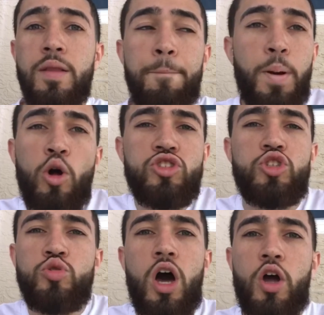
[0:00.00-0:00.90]
Bones
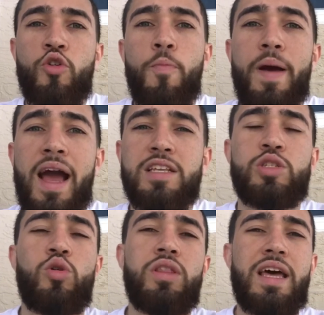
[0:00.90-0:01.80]
do not grow back,
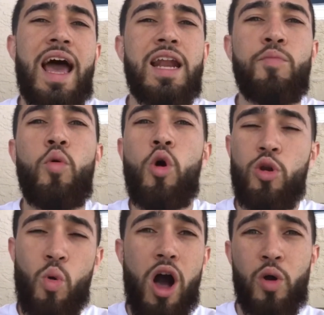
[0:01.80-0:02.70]
so the animal
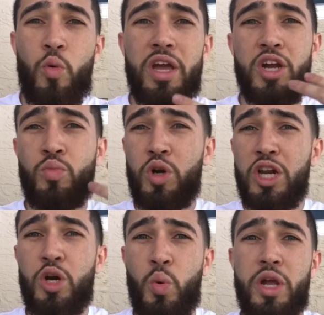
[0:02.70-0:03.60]
would walk weird, would
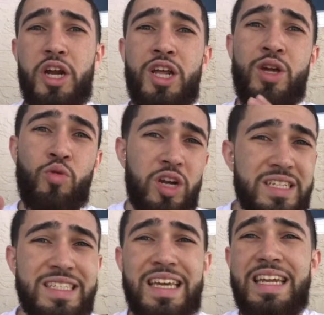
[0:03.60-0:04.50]
look weird, he would
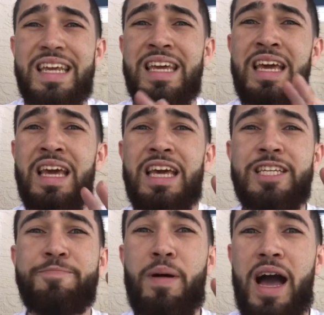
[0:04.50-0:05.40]
look skinny,
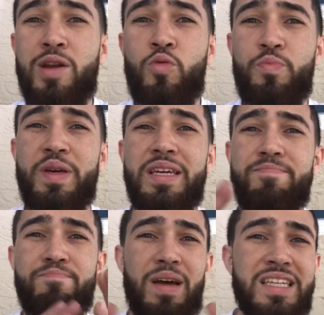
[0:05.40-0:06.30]
his spine will be
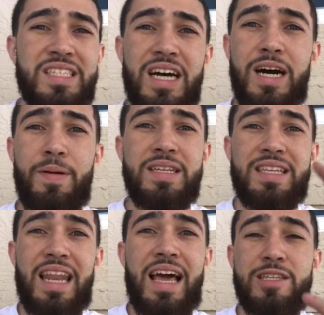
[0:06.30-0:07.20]
messed up,
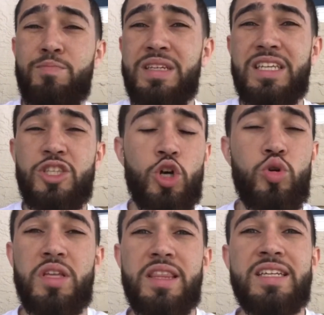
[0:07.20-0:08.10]
his legs missing
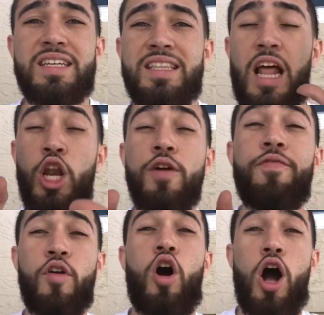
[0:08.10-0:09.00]
toes and things like that. Look
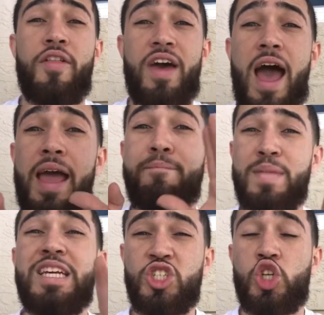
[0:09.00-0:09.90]
for all that, and
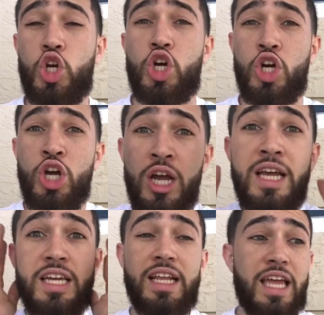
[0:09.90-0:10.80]
make sure
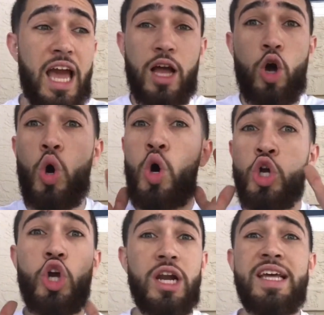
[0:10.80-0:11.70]
your gecko,
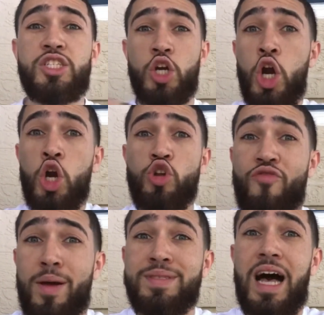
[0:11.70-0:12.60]
your lizard, your
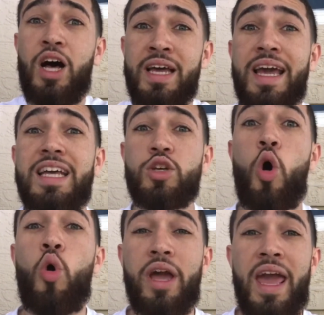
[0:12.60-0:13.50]
reptile is
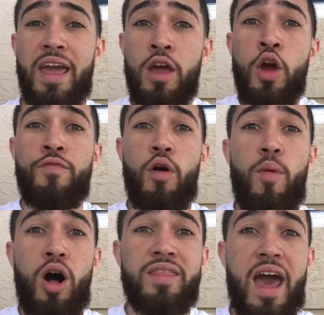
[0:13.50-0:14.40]
okay
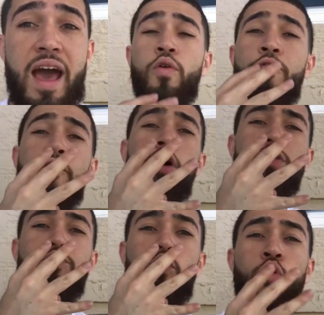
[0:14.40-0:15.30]
from all that.
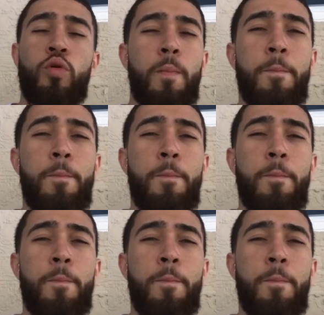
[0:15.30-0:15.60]
4th rule,